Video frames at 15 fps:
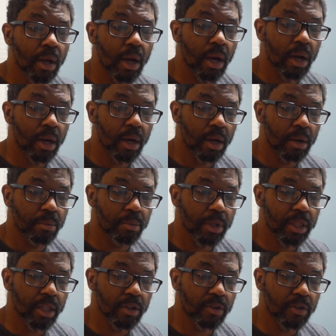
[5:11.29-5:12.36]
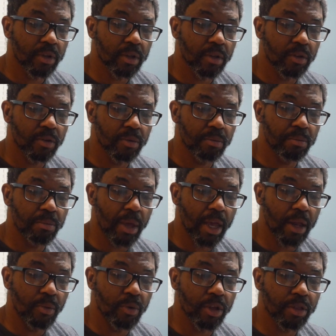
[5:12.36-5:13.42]
But this is
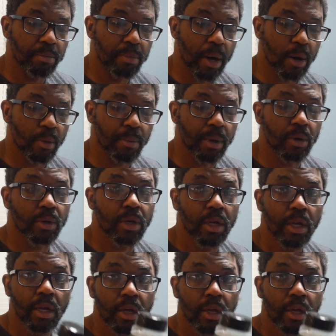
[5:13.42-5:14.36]
made with buttermilk.